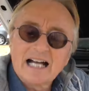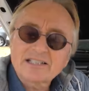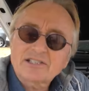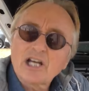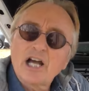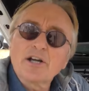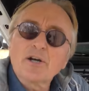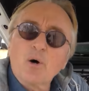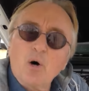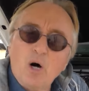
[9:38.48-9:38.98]

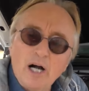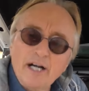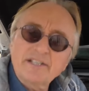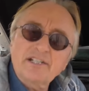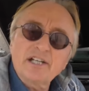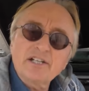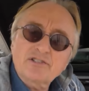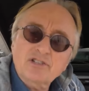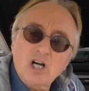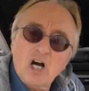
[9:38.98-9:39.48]
That's under
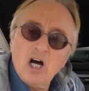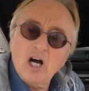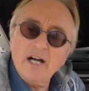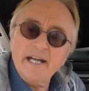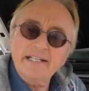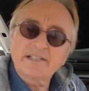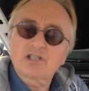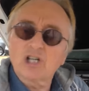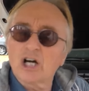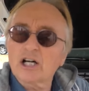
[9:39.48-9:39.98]
warranty, so
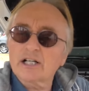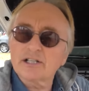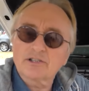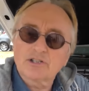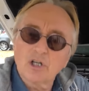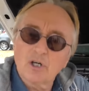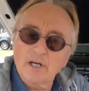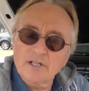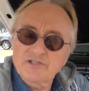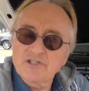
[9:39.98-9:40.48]
he took
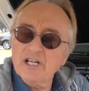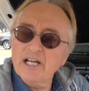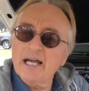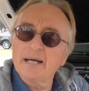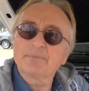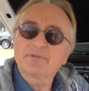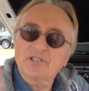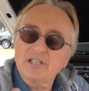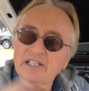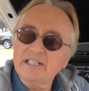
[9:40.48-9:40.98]
it to a G
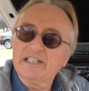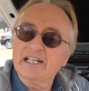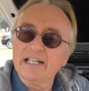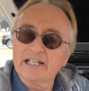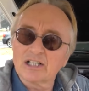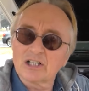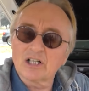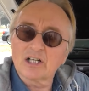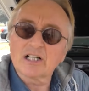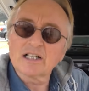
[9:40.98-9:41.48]
M C
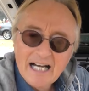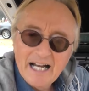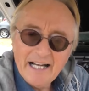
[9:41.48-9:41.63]
dealer,